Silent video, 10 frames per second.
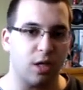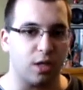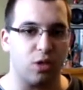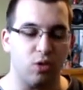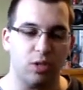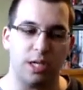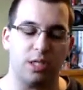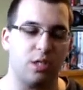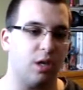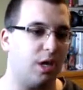Tuesday
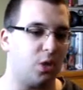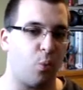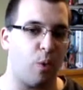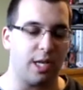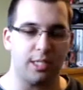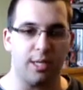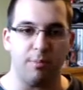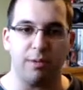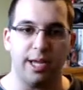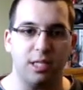search, Wednesday
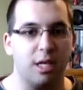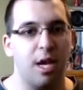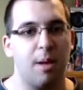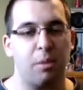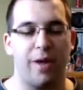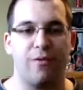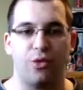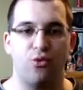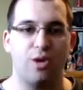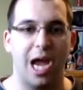blitz, playing for
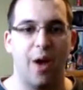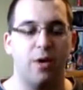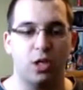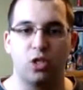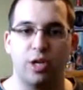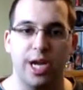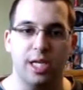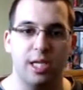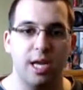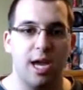3 hours
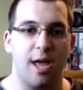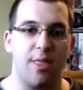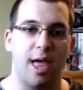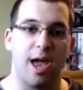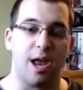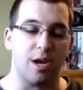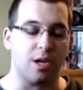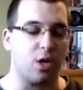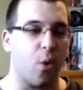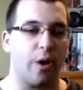straight, and
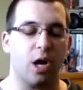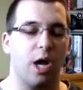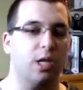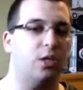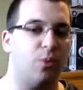then going on to